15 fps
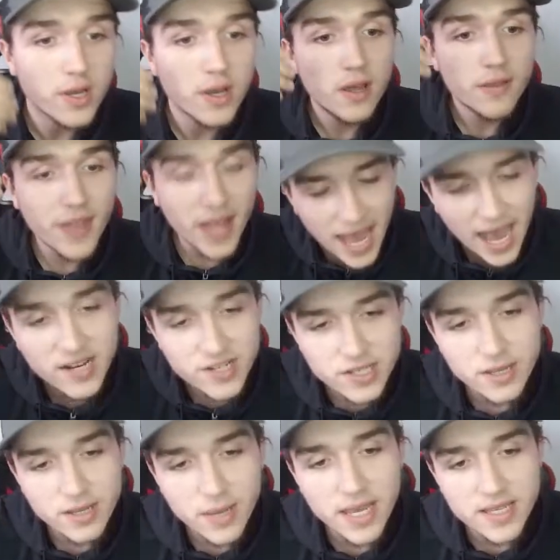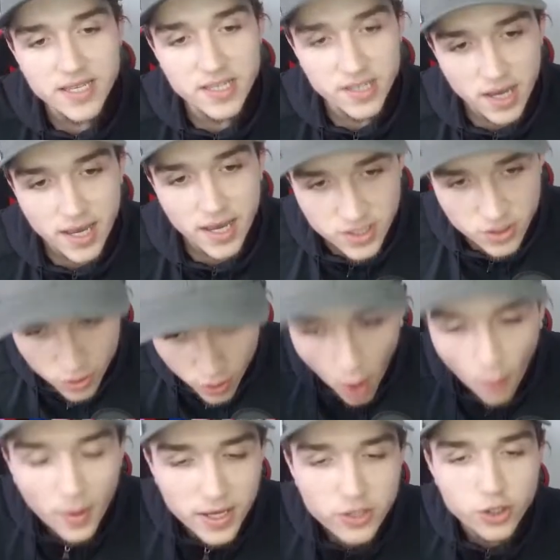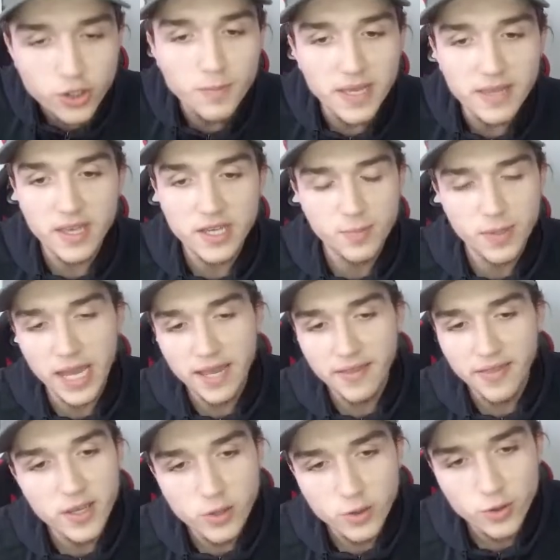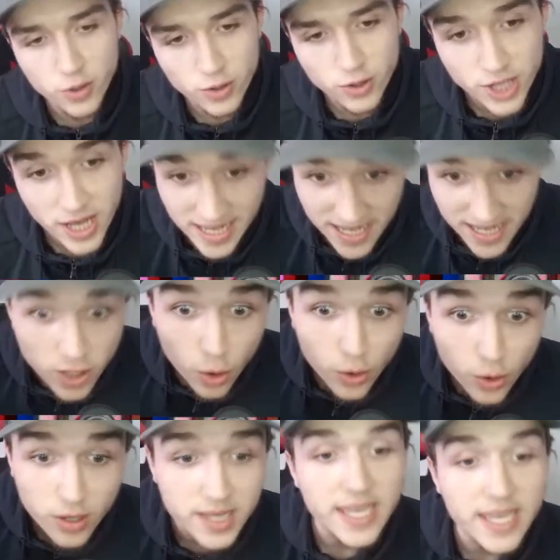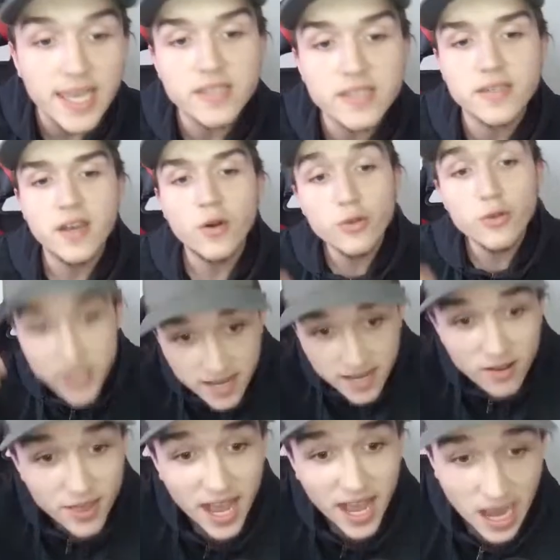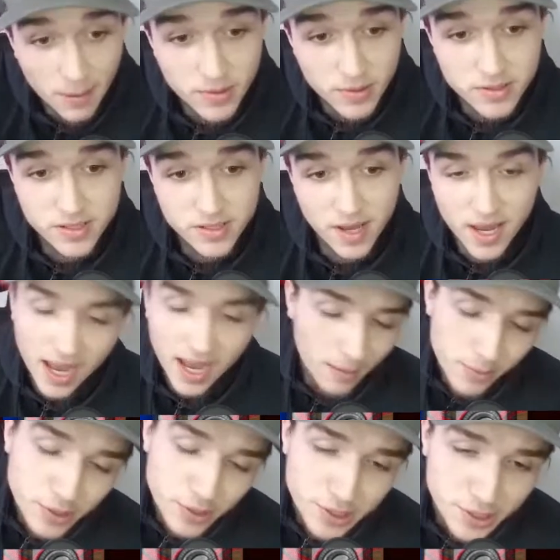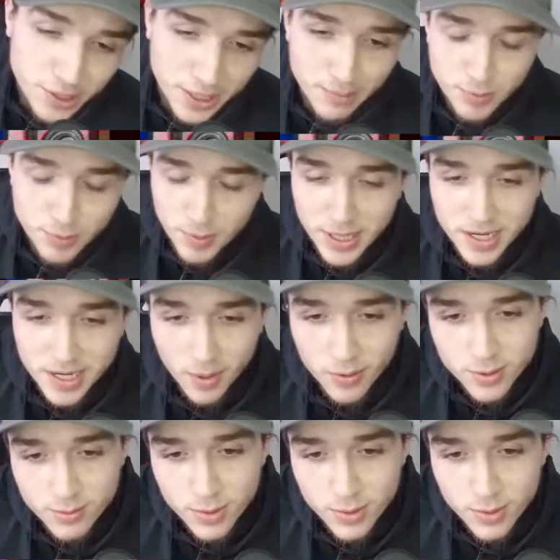that actually means he's going to be this player that you all say he currently is. Until that happens, I'm going to keep speaking about him the